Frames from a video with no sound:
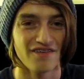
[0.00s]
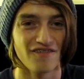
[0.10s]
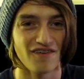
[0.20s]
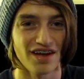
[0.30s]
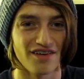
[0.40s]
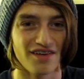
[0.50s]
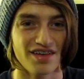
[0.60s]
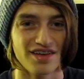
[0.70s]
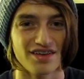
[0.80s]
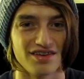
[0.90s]
Well,
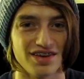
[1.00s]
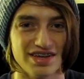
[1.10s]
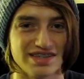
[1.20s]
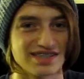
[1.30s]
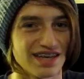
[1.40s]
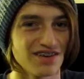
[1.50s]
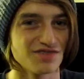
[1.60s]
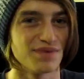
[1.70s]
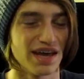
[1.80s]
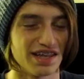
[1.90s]
a
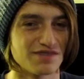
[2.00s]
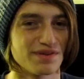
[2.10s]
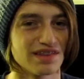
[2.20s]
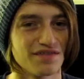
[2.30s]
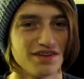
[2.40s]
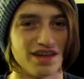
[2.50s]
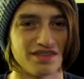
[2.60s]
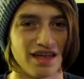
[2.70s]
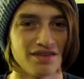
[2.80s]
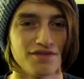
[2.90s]
sales ban has been lifted on that.